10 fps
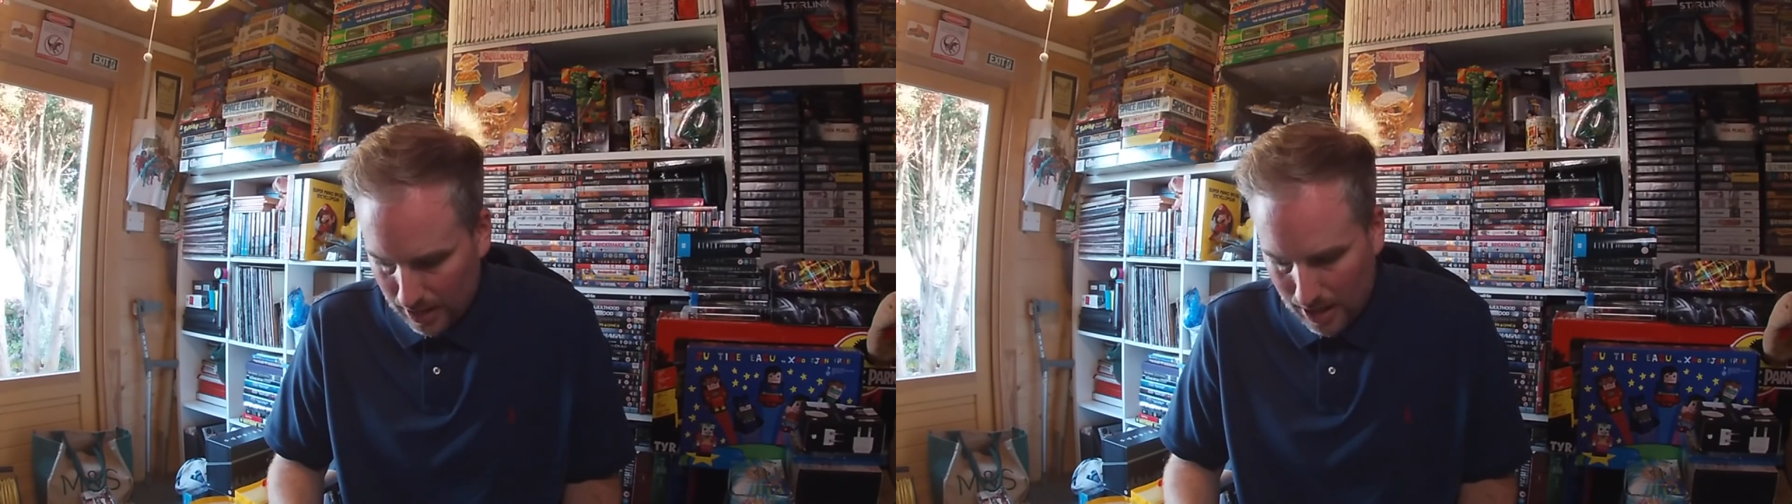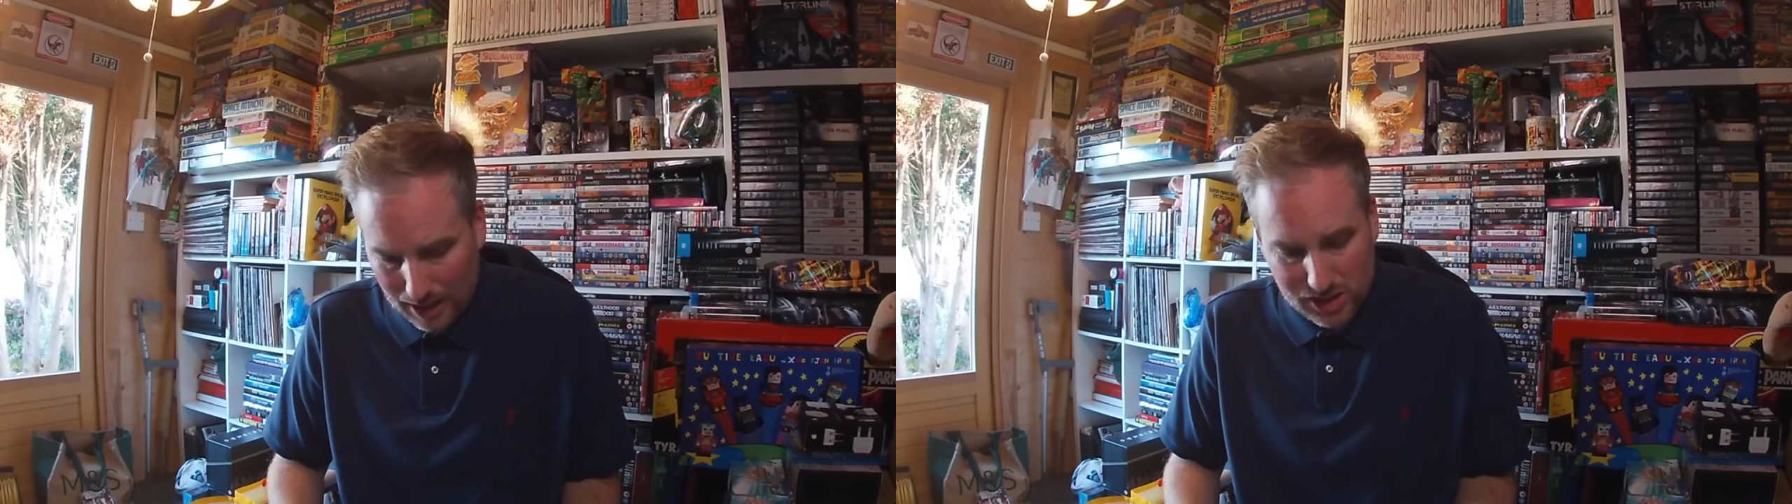
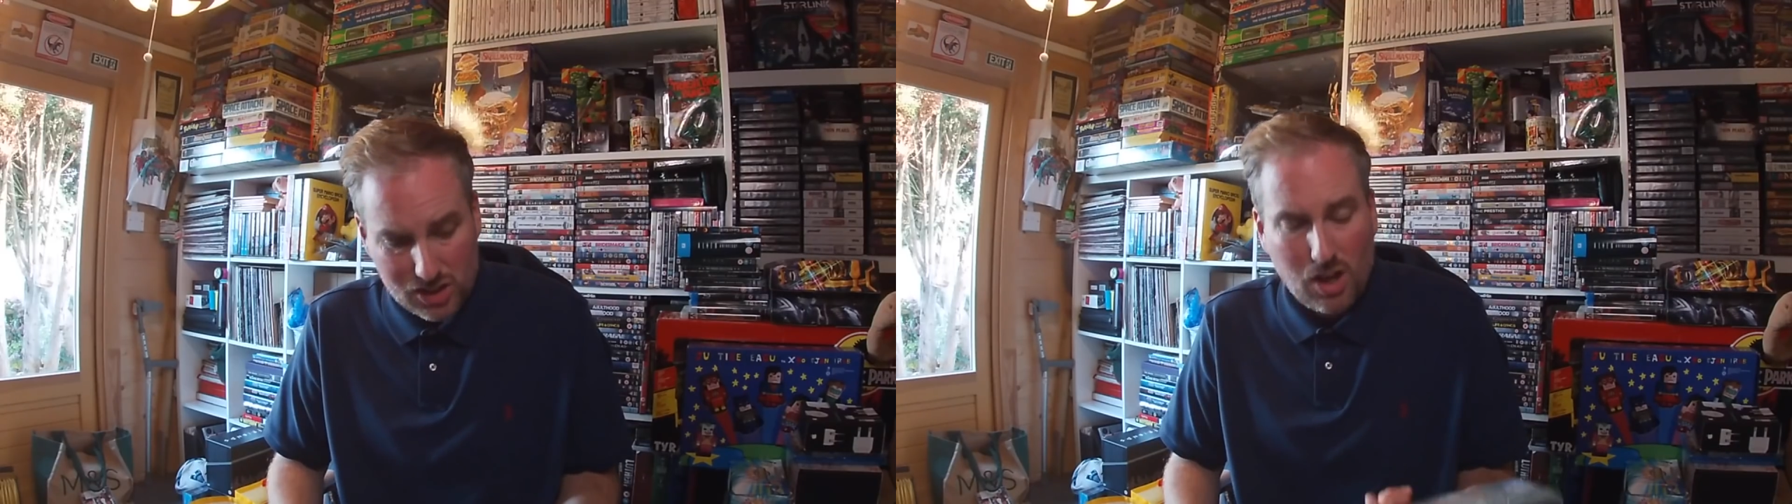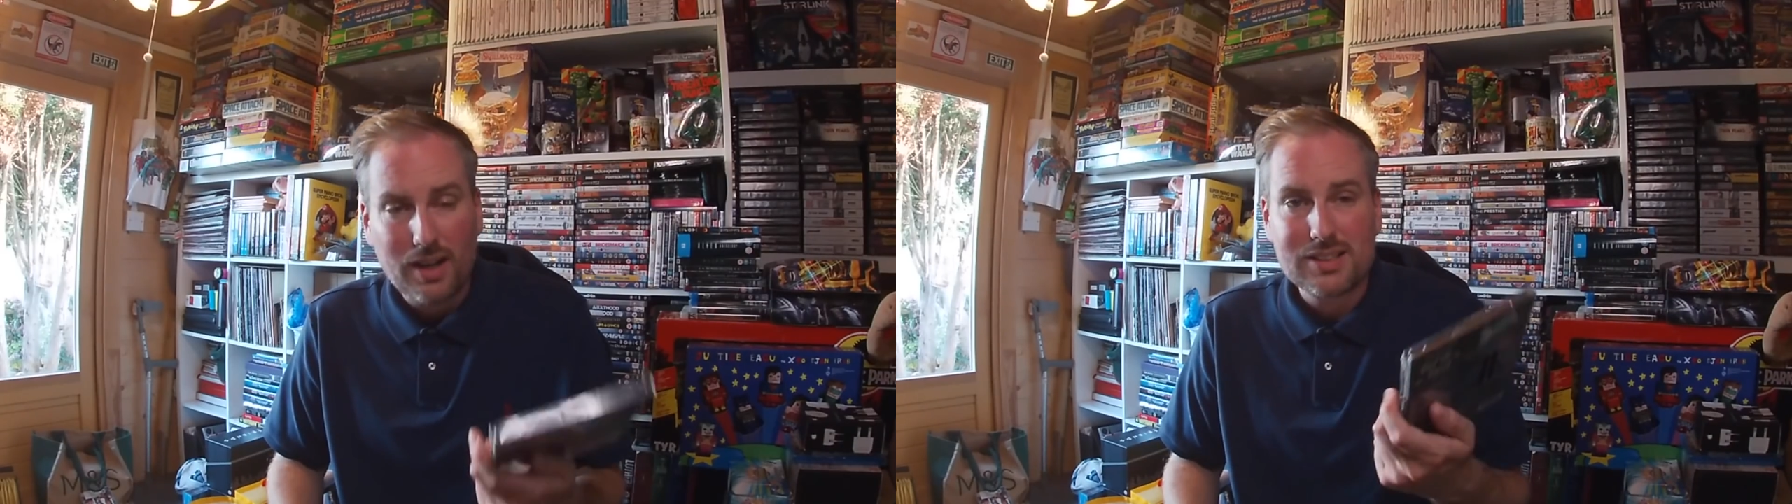I
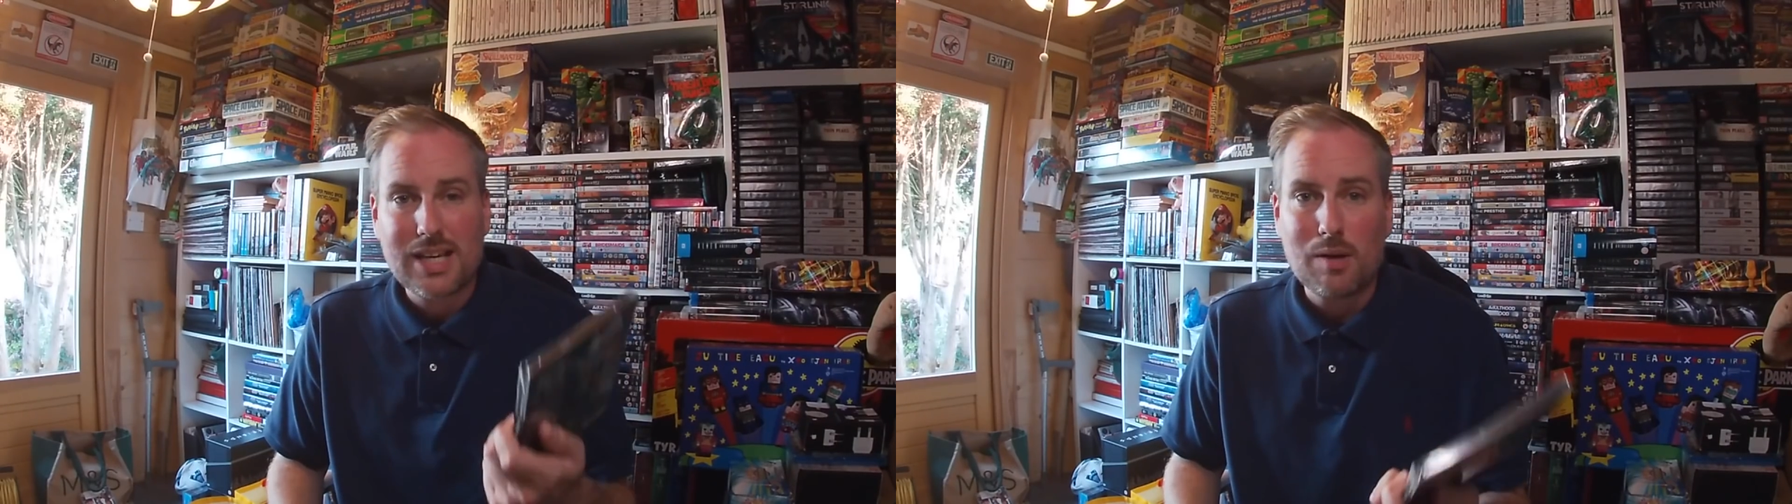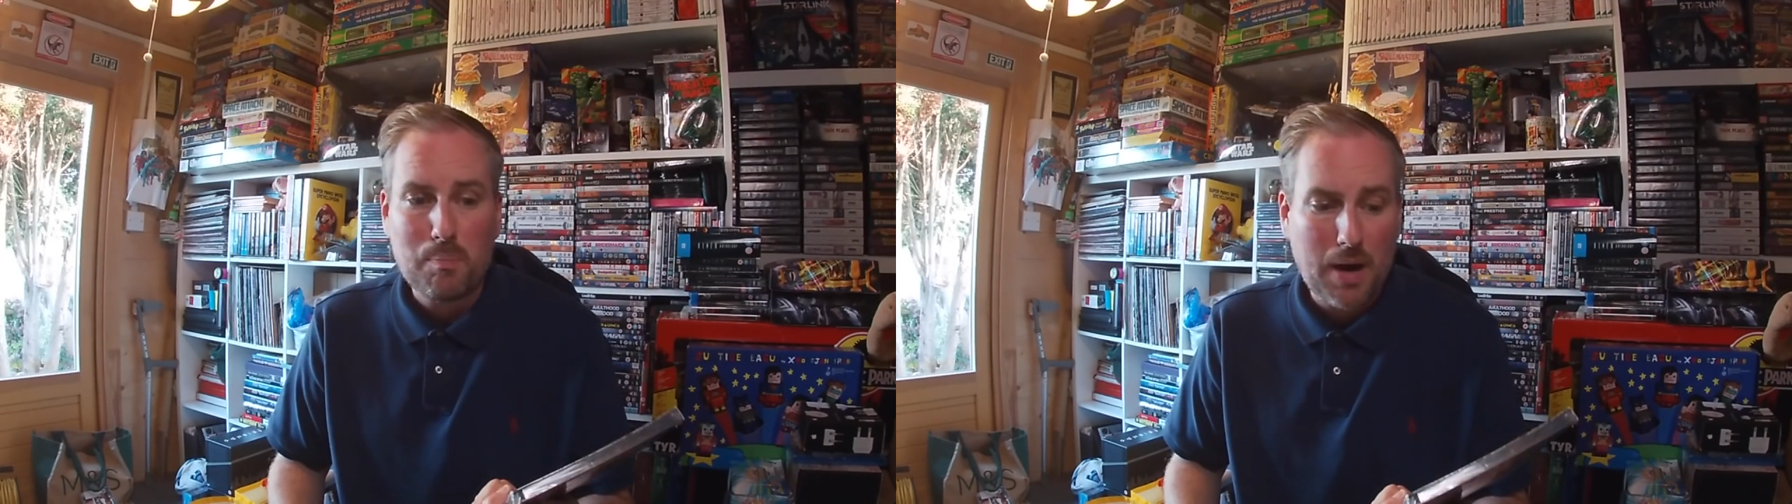just kind of take a